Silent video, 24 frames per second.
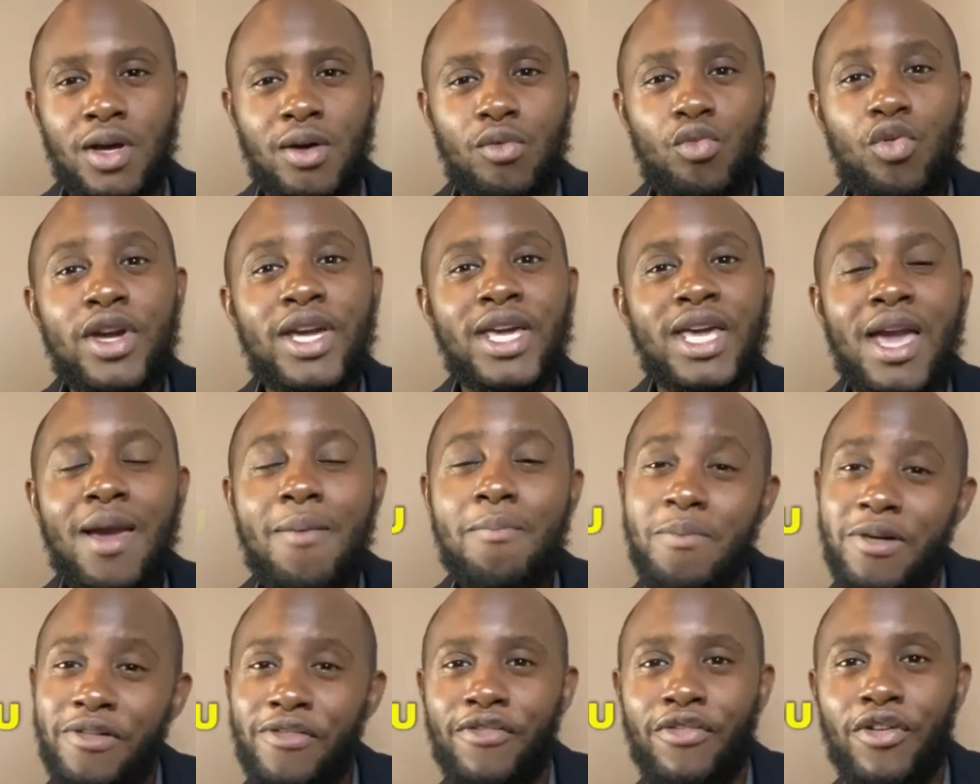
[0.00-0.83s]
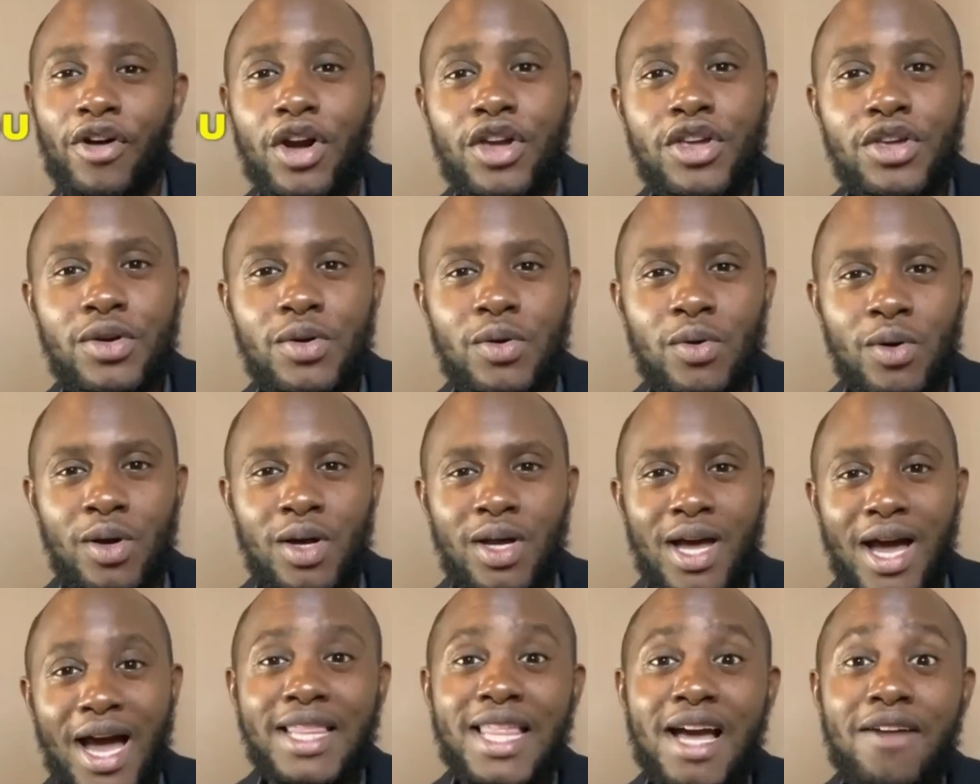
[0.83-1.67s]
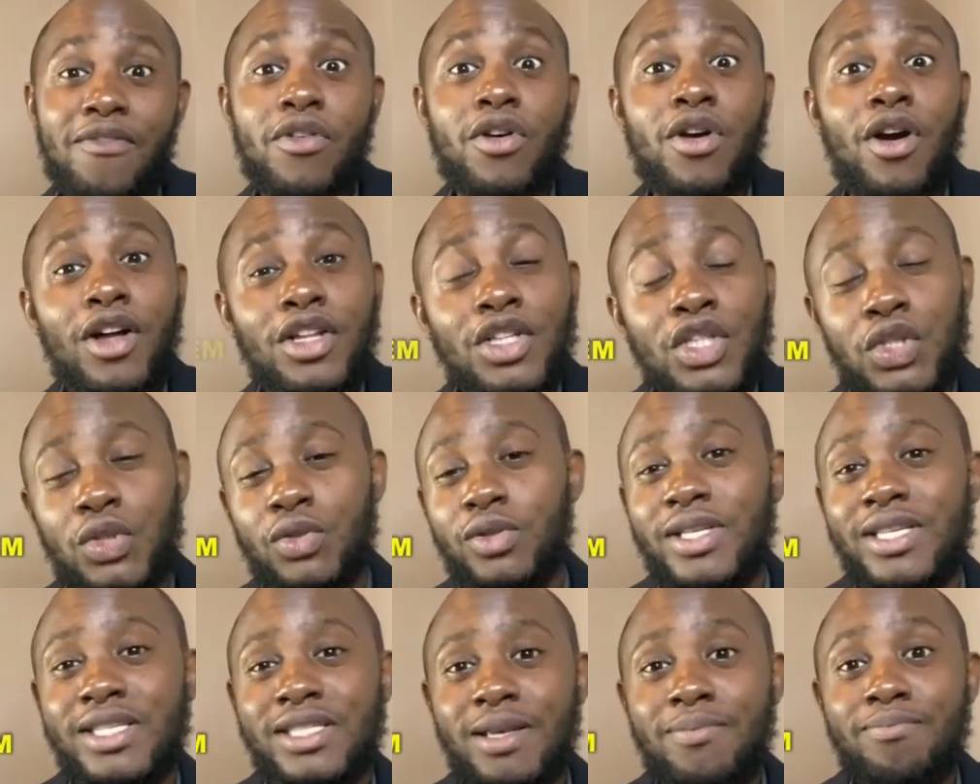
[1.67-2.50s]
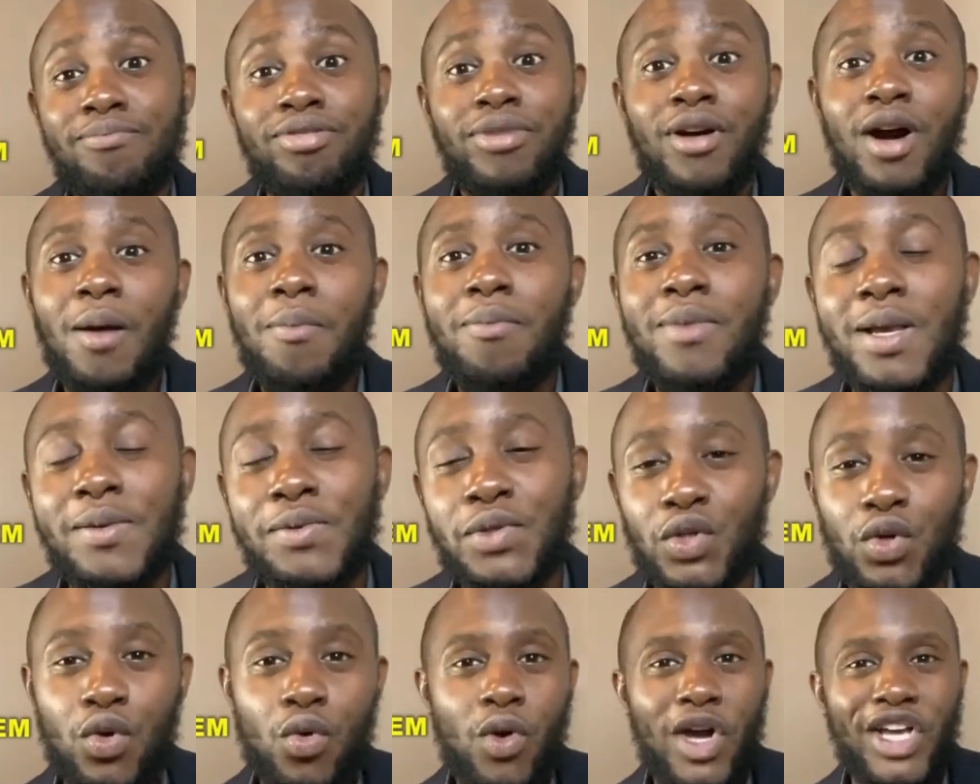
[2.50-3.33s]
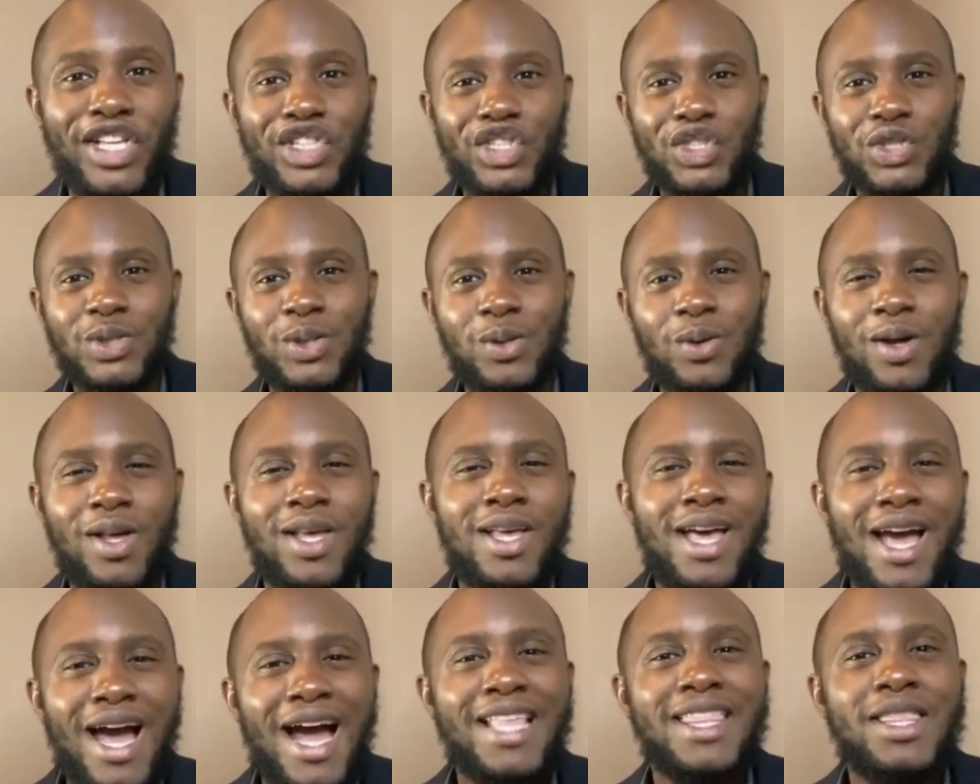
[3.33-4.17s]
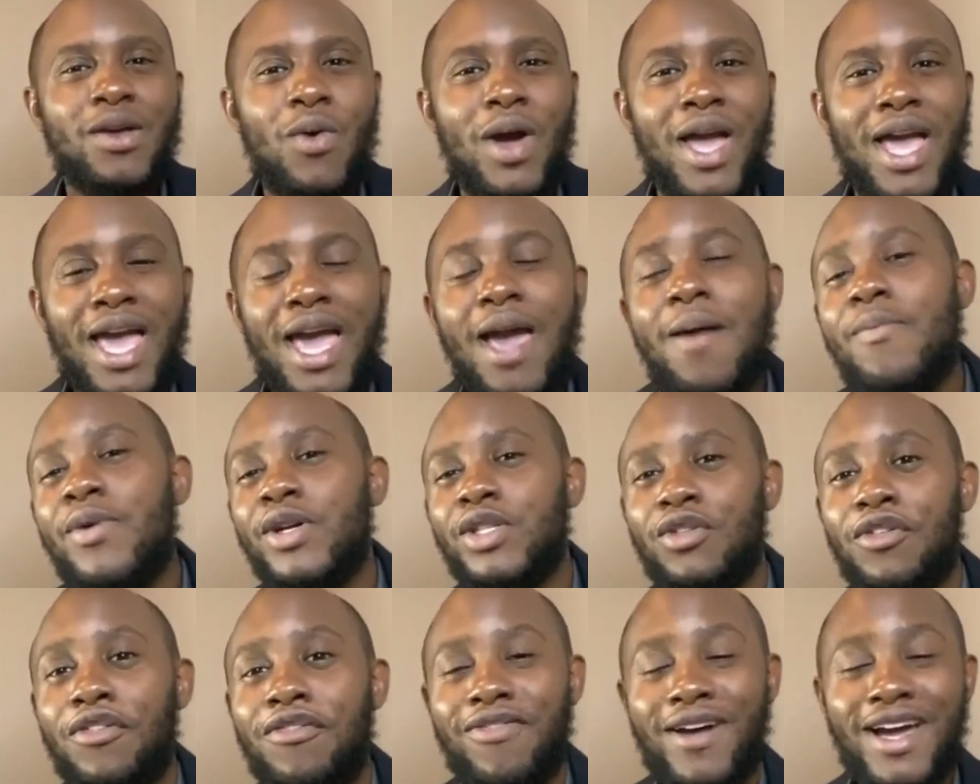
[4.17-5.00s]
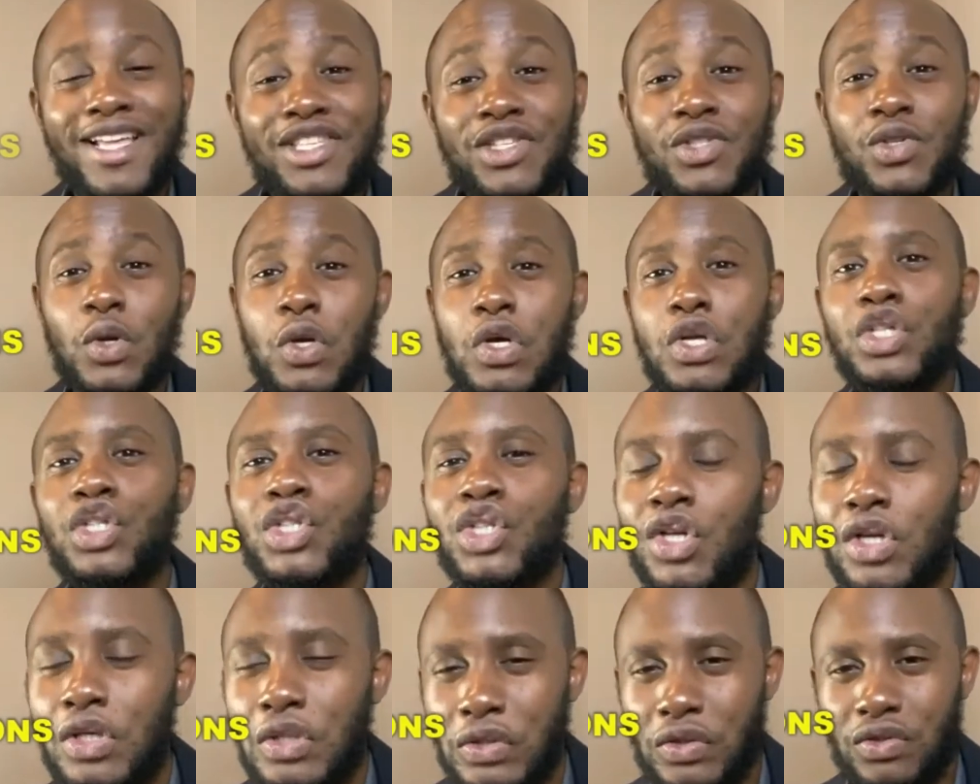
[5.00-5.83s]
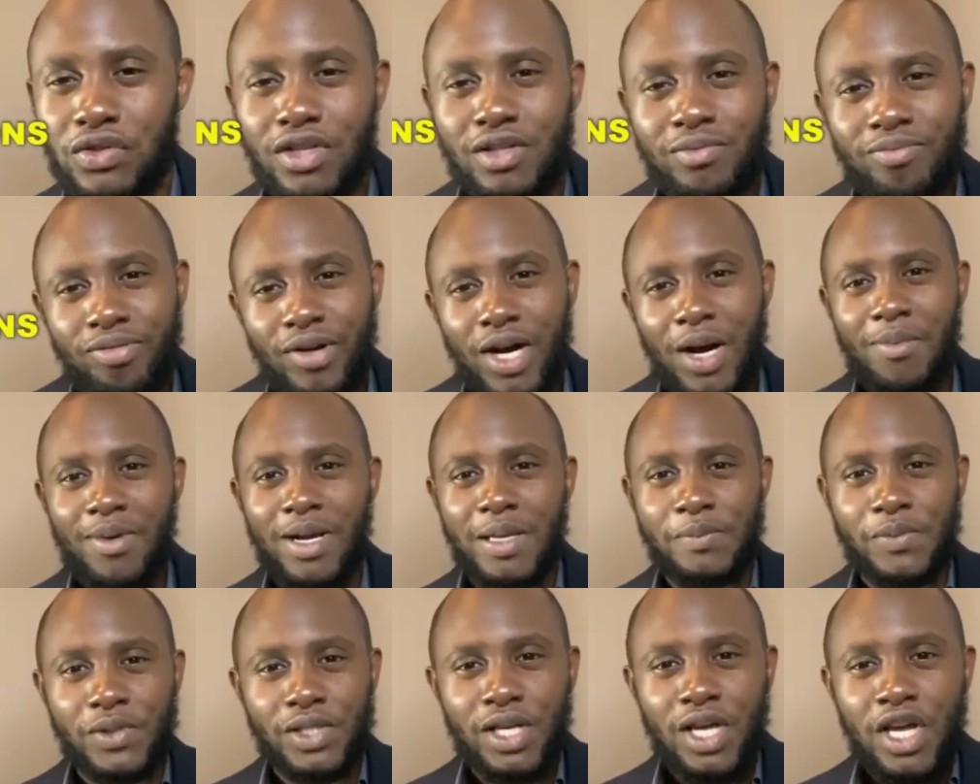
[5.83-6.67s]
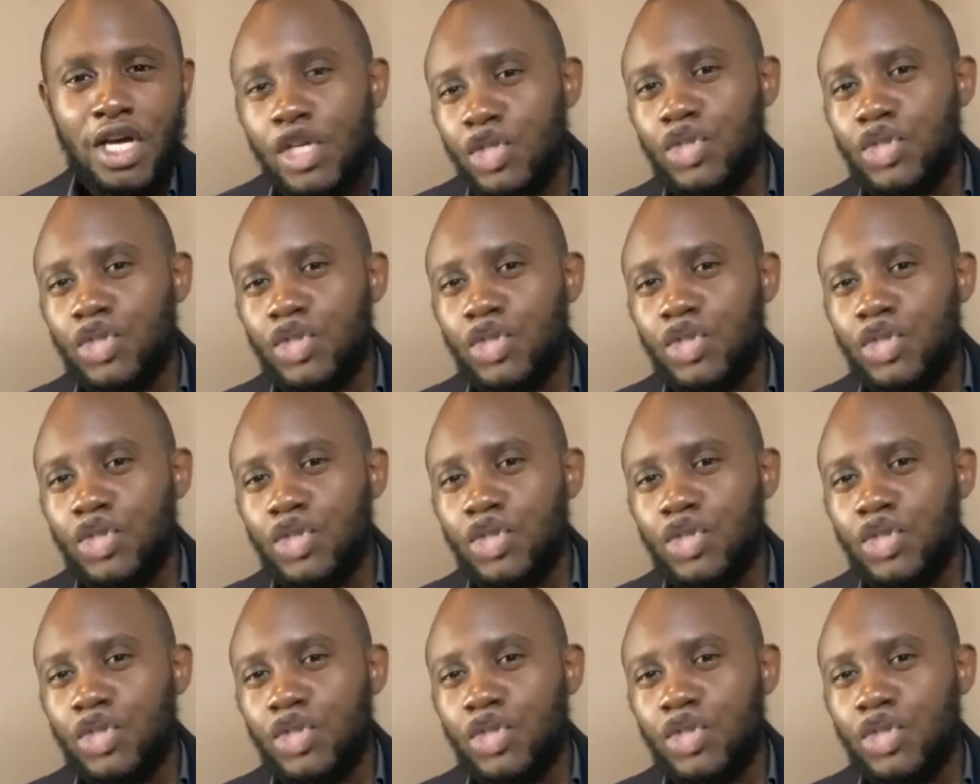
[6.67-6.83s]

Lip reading: who came before you, and they've gone through the same problems you're going through, and they were able to find solutions to those problems.